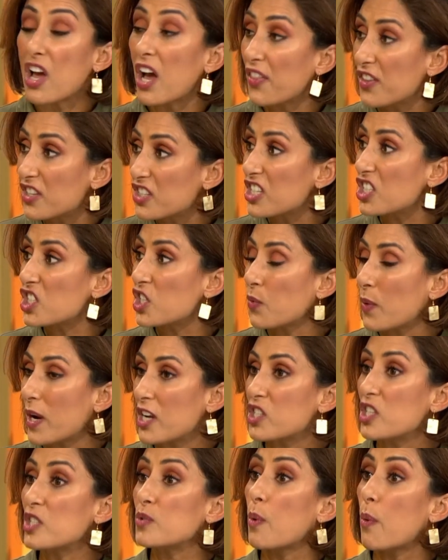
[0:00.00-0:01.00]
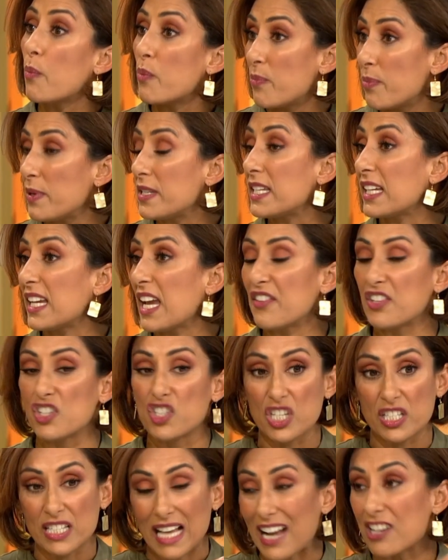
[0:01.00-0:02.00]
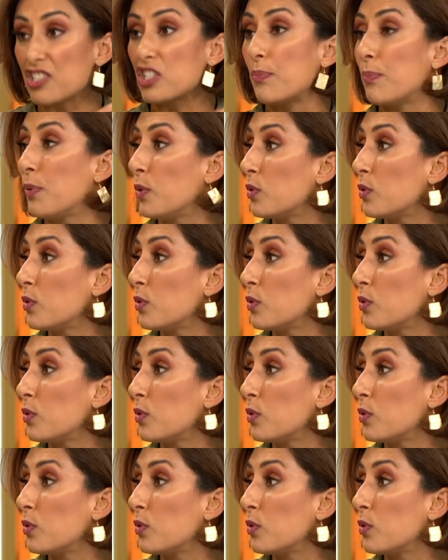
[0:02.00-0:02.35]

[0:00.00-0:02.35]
other situations when we've been together, she's actually